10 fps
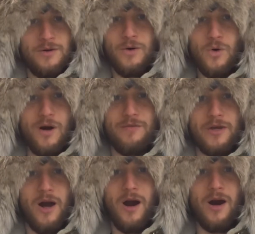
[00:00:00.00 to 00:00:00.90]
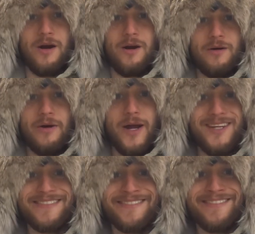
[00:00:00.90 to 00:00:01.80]
whoever you are,
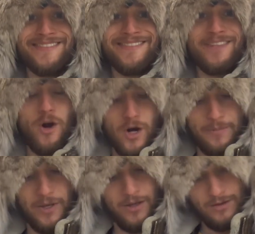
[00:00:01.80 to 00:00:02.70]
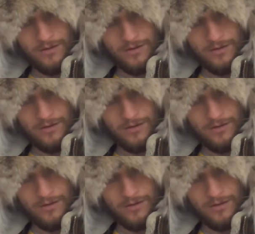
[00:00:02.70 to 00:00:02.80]
right? Army,